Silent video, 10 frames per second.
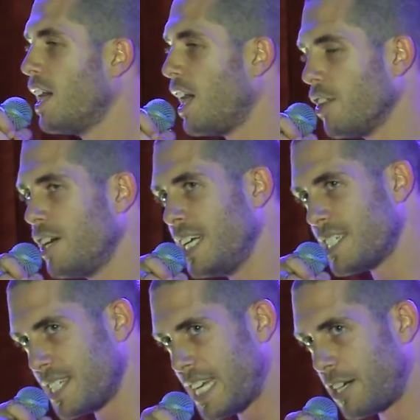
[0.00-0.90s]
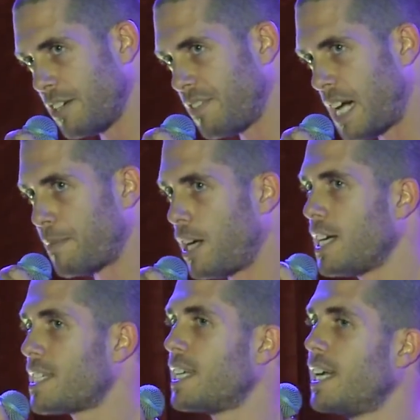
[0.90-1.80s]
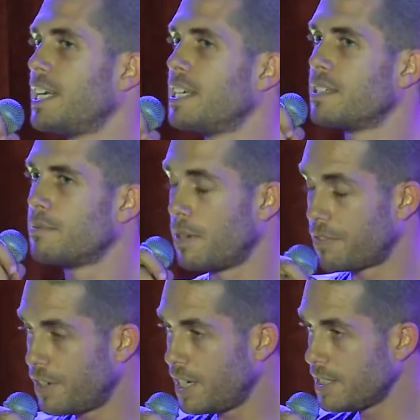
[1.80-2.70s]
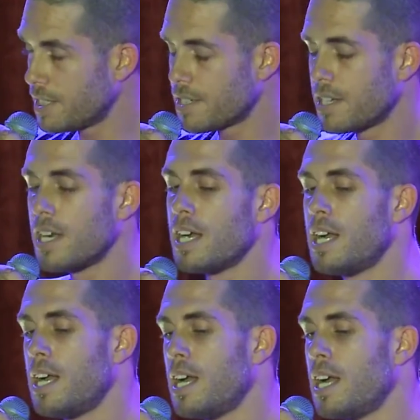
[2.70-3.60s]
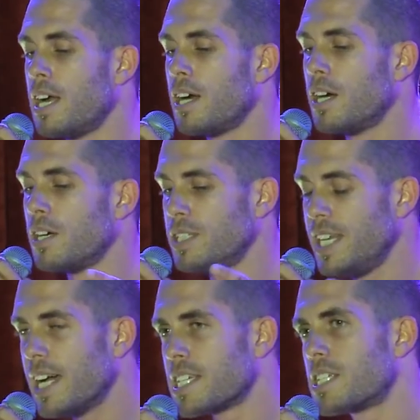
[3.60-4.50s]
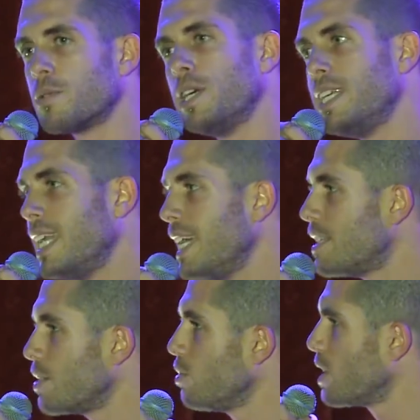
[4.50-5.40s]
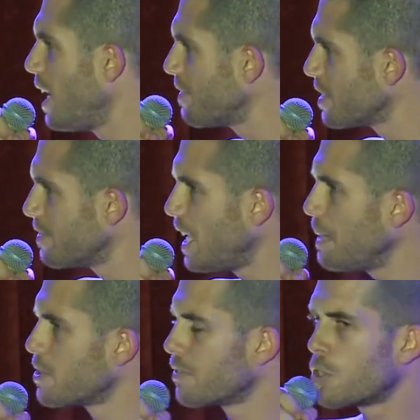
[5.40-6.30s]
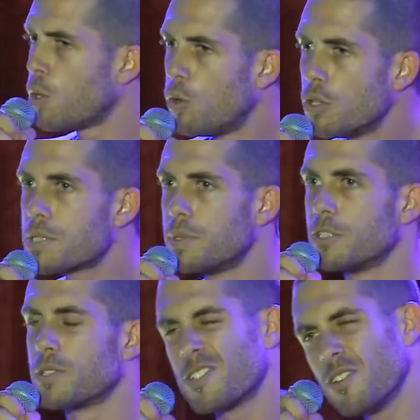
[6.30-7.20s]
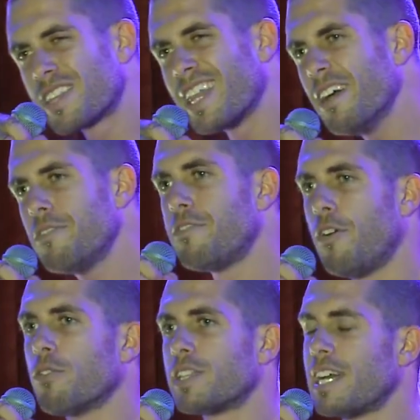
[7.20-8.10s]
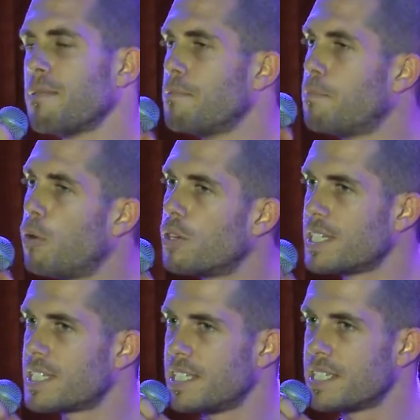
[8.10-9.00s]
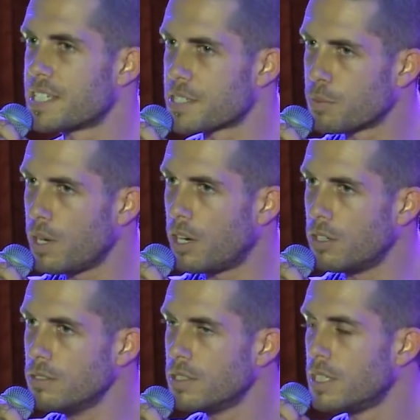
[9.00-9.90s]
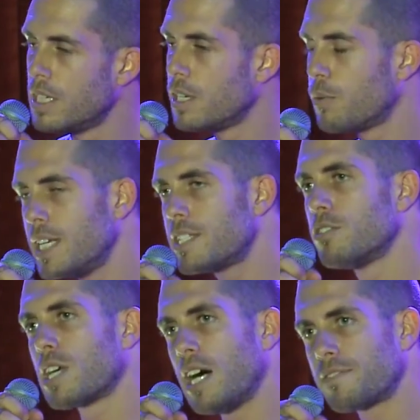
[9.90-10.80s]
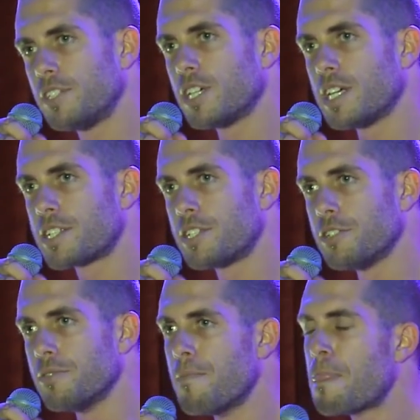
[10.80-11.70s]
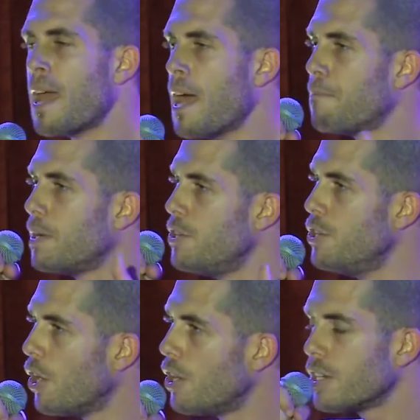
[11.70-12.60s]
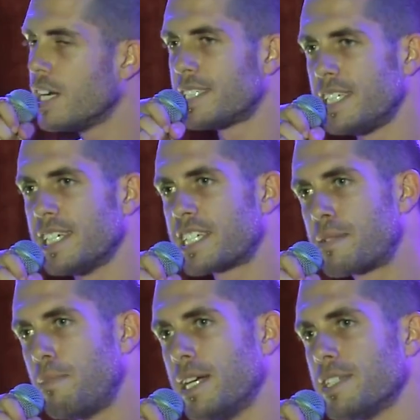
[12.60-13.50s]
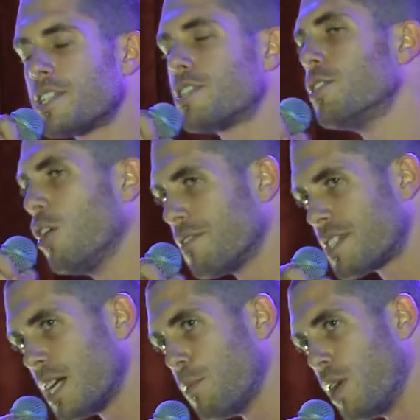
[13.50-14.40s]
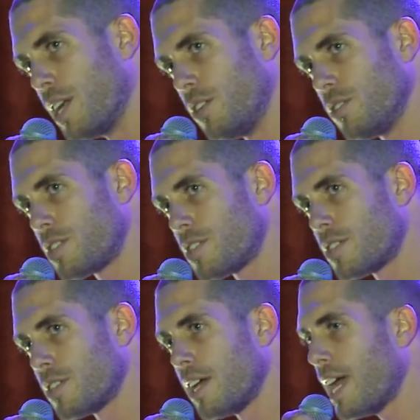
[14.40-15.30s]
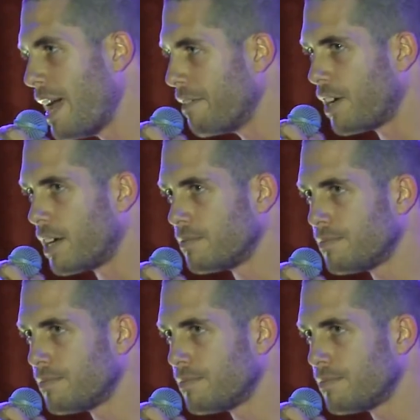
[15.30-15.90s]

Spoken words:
I learned he's a dairy farmer. I say, my friend, yes, we need to look after the farmers. Of course we do. It's not their fault that they've been born into this as well. We need to look after you guys too. But not at the expense of someone else, ever.